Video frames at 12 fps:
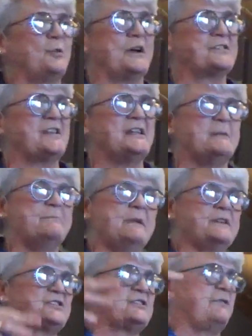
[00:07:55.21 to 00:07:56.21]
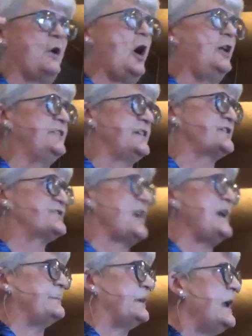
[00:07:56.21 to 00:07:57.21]
us in the midst of all the
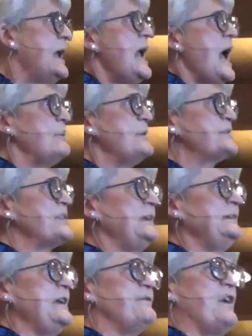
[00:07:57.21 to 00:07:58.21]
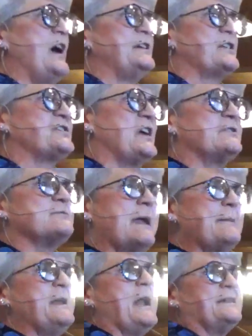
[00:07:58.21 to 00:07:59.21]
excitement, and we suddenly find ourselves
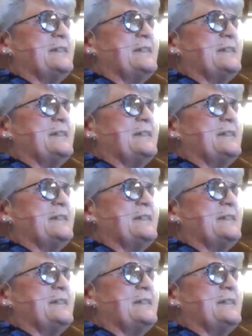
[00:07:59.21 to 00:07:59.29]
maybe not